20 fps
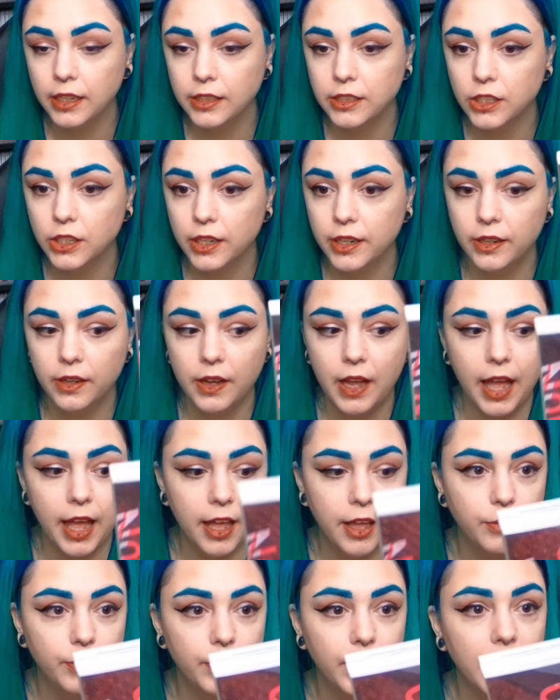
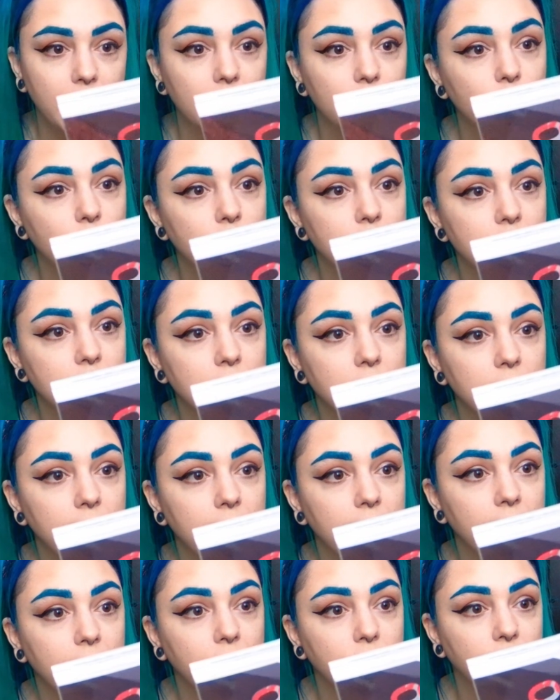so what's the
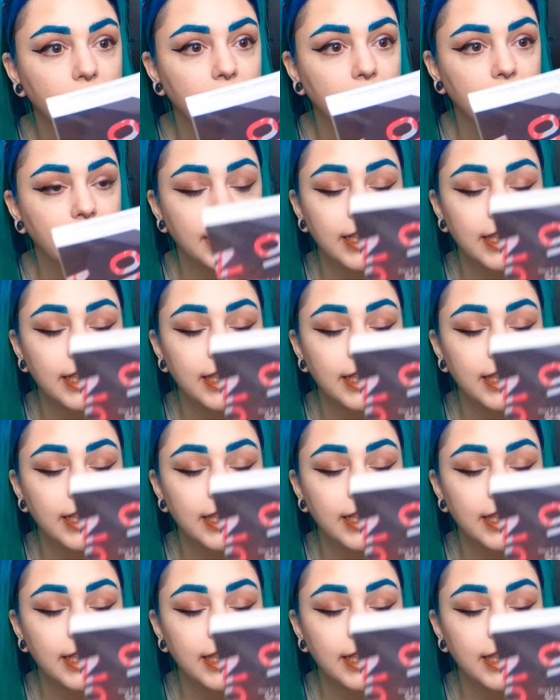age rating?